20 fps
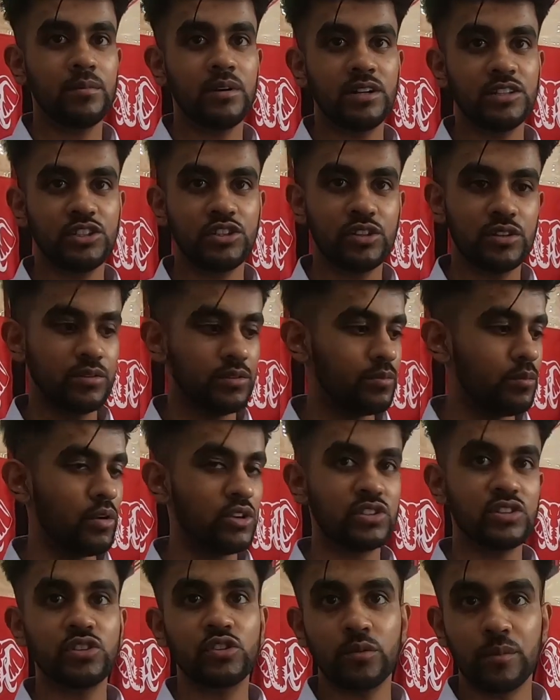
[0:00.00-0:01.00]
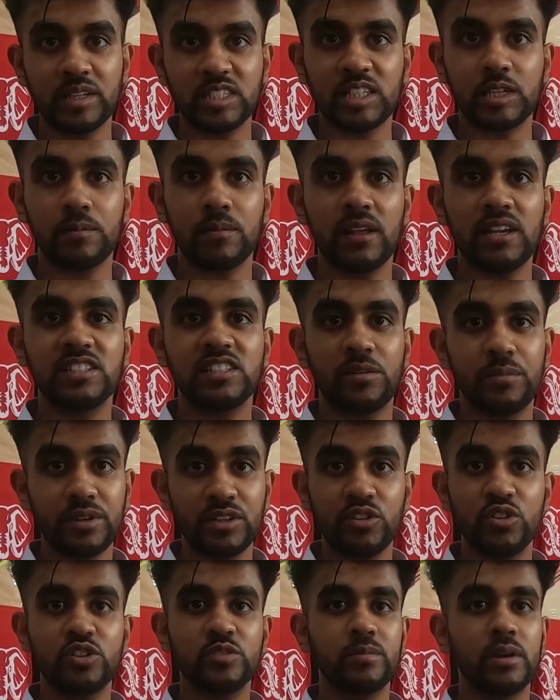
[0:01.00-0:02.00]
much most of the domestic players have
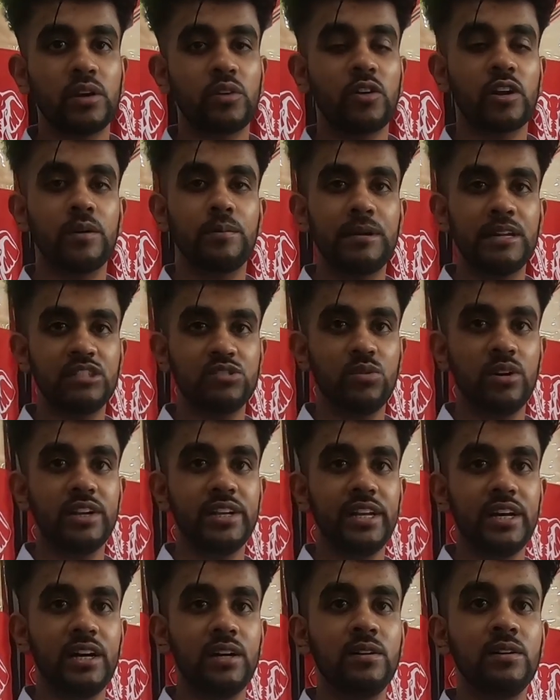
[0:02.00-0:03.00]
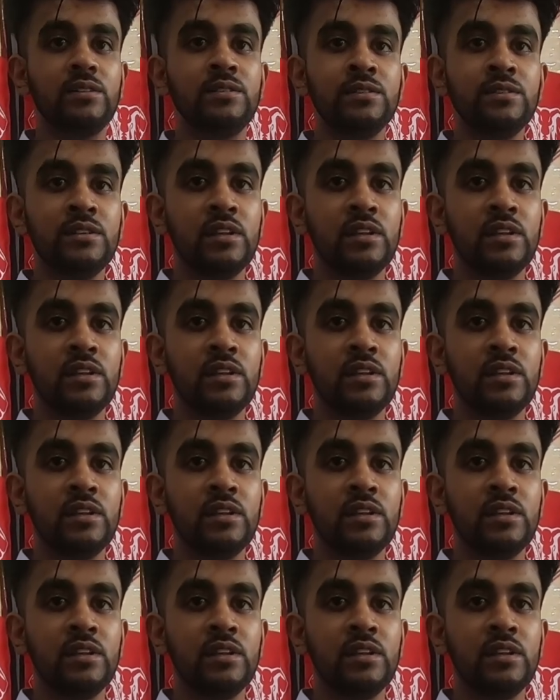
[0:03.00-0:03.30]
been using my cricket bats right now.